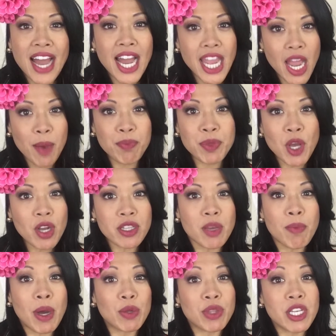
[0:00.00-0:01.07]
I have
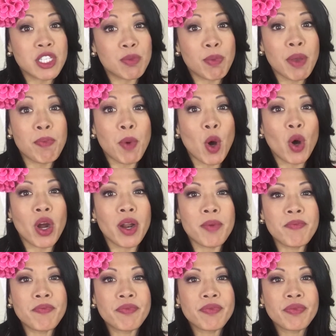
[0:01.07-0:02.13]
talked about this before,
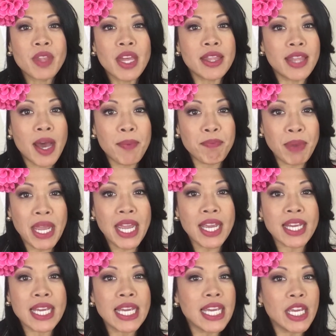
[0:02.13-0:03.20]
the
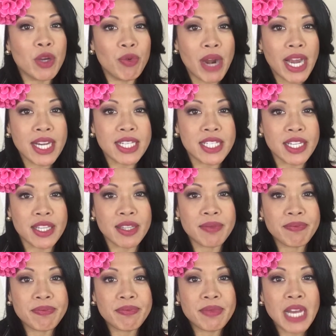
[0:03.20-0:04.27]
big erection.
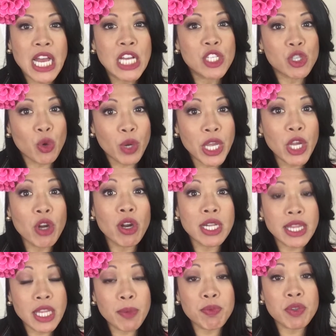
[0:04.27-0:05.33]
So here
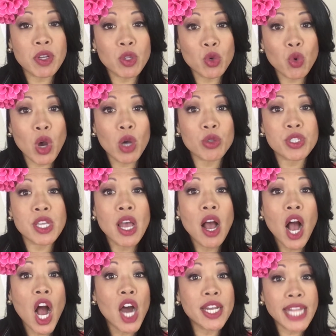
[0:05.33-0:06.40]
are tips and quotes
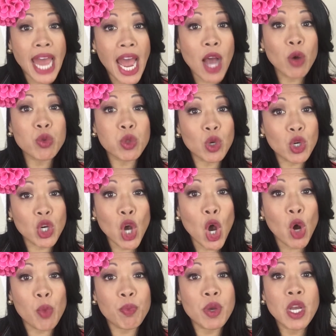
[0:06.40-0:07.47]
on how to
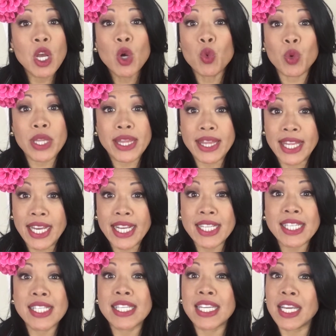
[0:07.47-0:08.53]
cope with
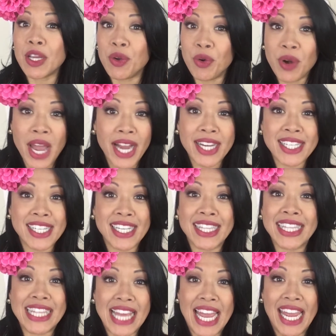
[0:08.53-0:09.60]
this erection
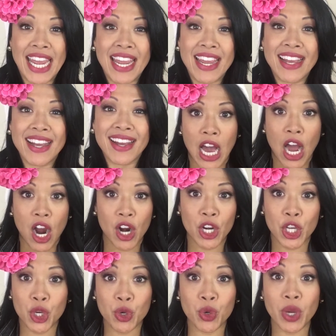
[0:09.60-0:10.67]
day. Are
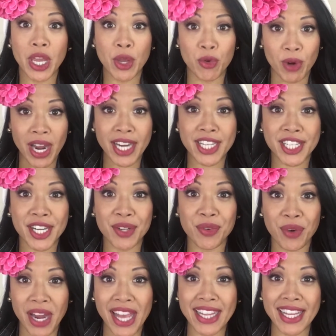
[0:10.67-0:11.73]
you erection
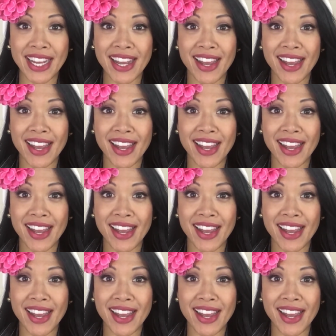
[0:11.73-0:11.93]
ready?